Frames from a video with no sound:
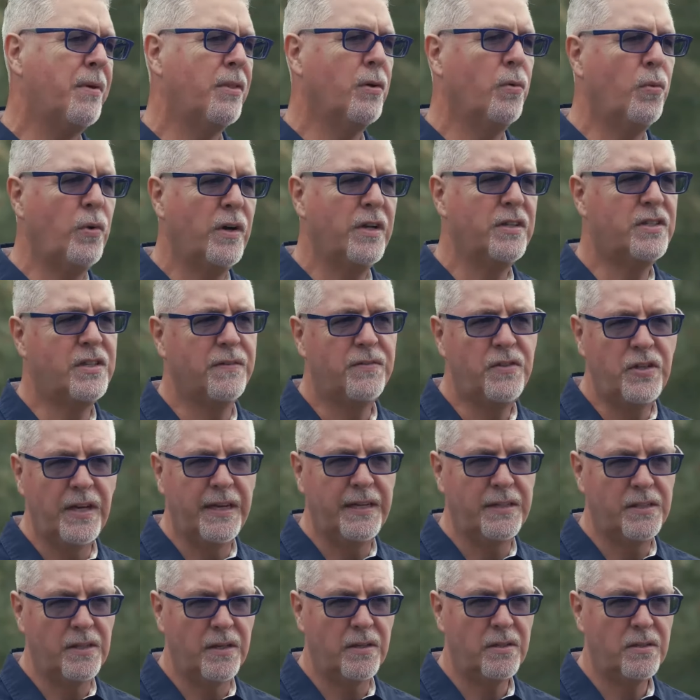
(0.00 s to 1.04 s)
the words of
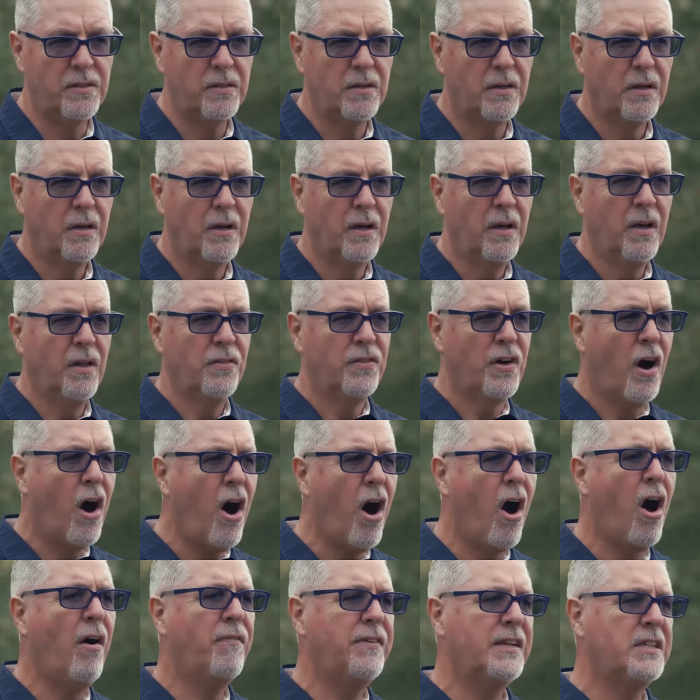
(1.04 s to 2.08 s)
Jesus. The
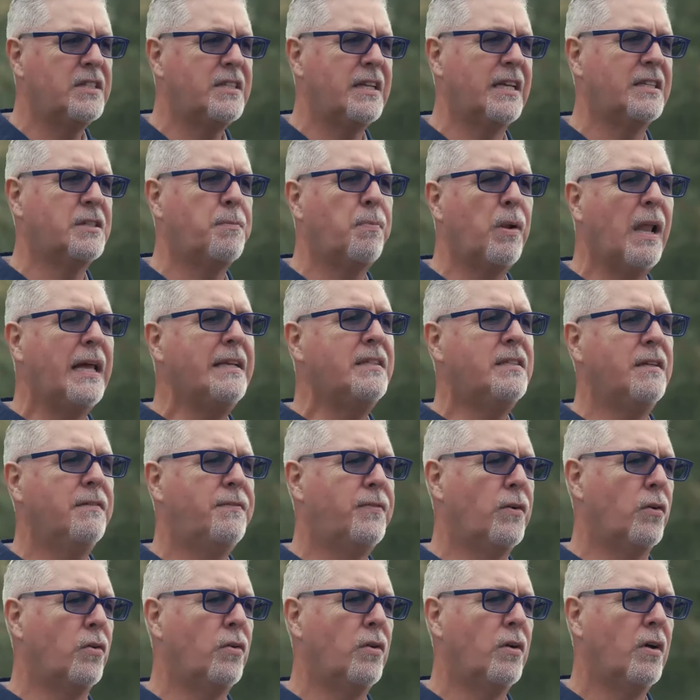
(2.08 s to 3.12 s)
harvest is
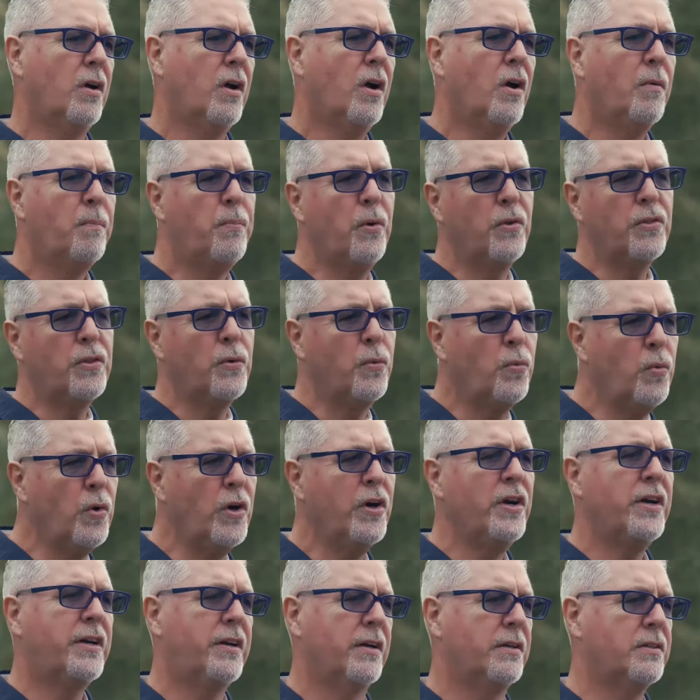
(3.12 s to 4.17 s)
plentiful, but the
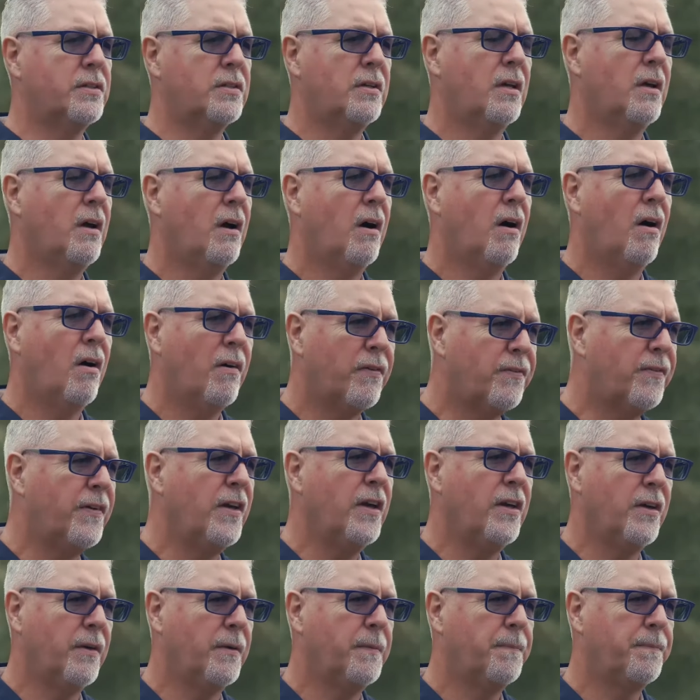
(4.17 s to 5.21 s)
workers are
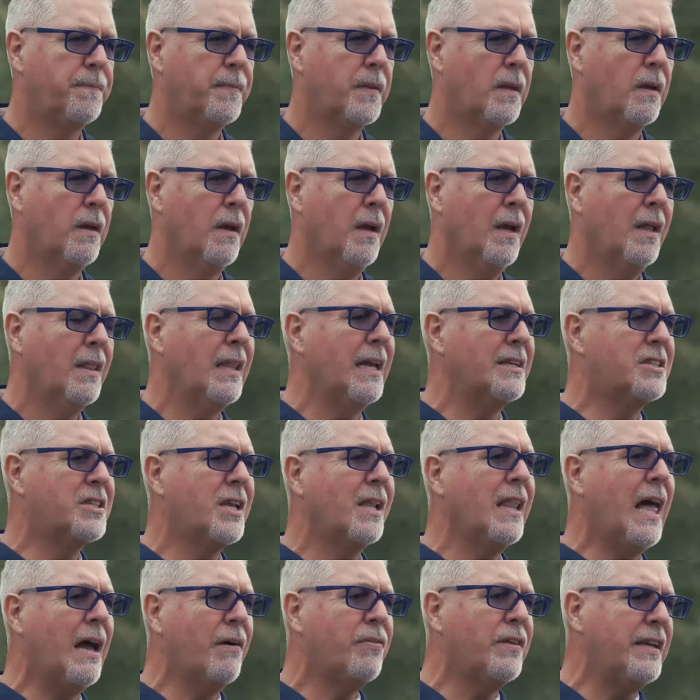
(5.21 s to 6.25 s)
few. Let's
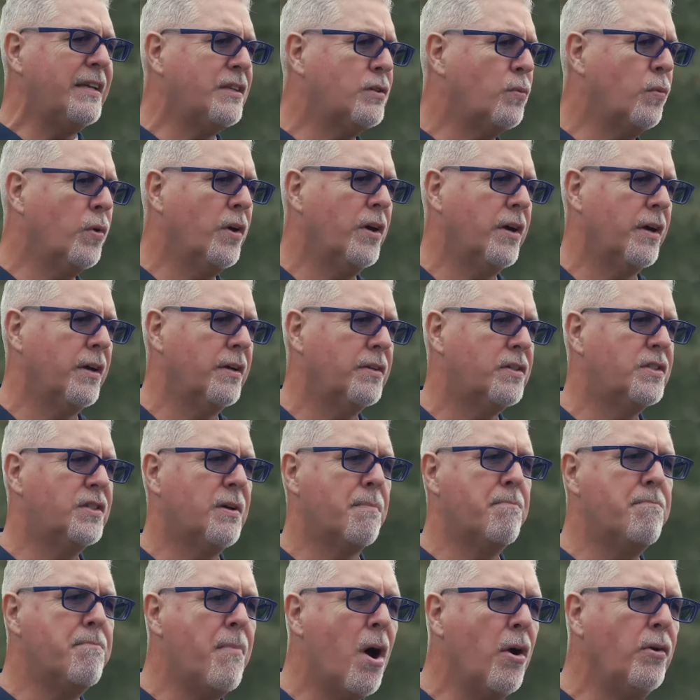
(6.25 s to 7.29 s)
allow these words to
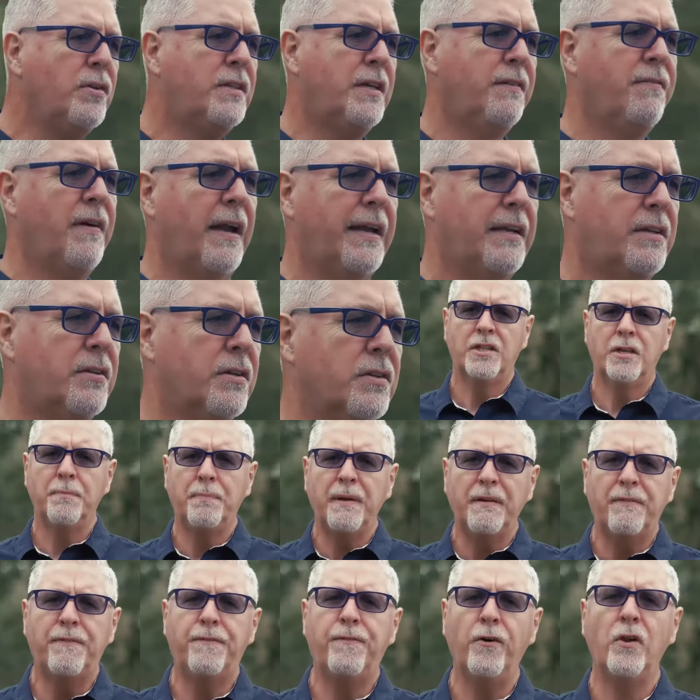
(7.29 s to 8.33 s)
motivate us to
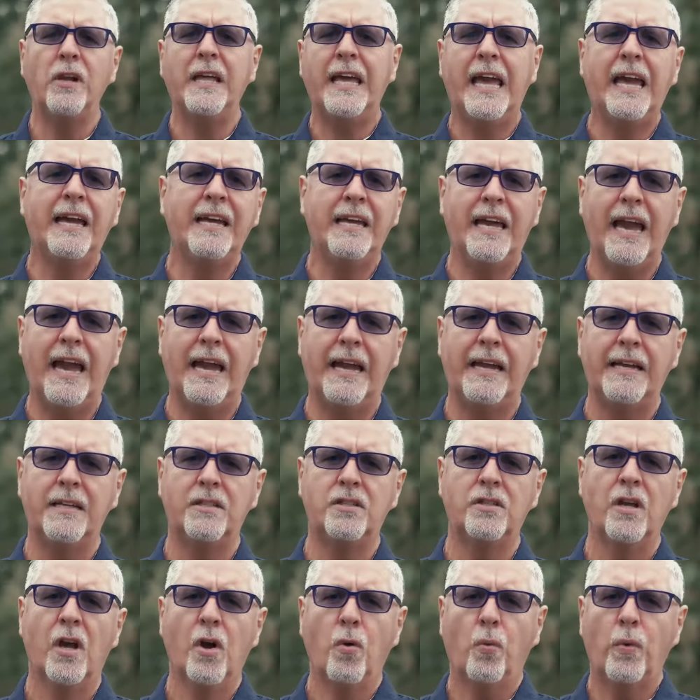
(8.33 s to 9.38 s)
be fully
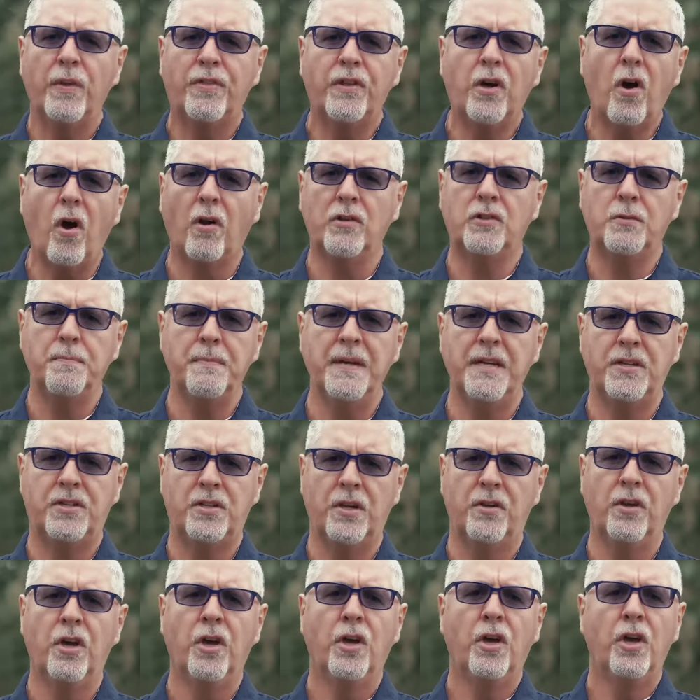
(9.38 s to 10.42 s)
engaged with God's
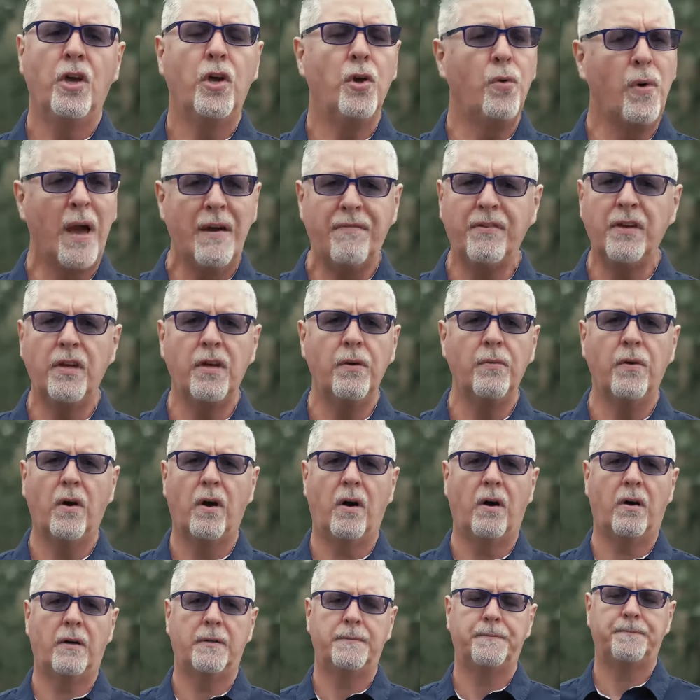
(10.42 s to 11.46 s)
mission, whoever you
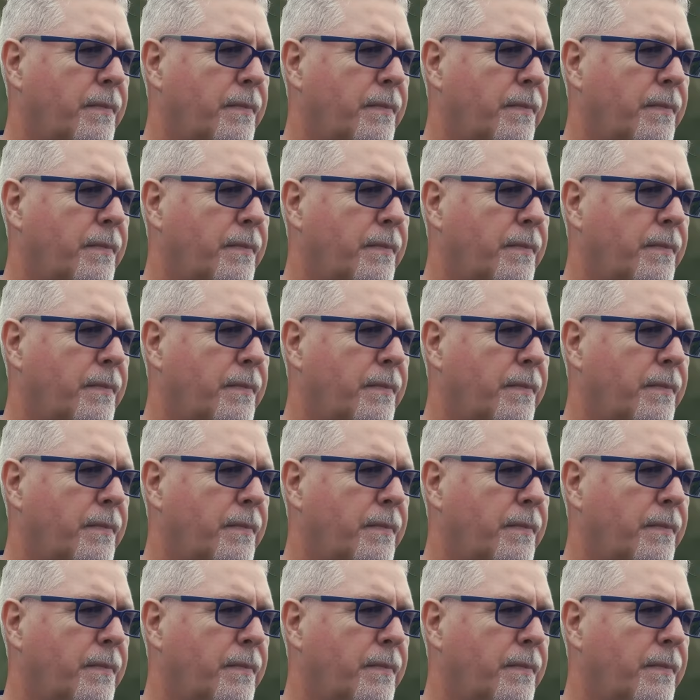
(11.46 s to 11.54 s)
are.